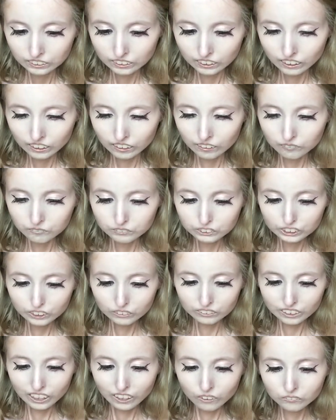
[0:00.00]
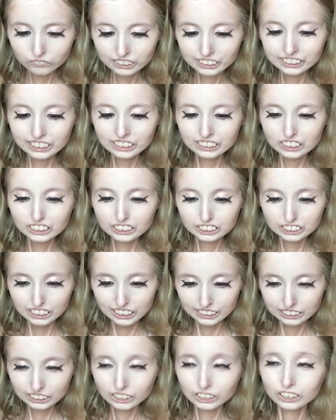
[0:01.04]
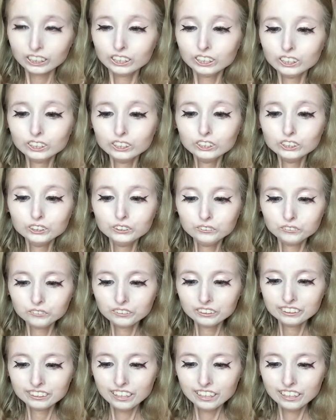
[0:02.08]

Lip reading: So not only does it stick to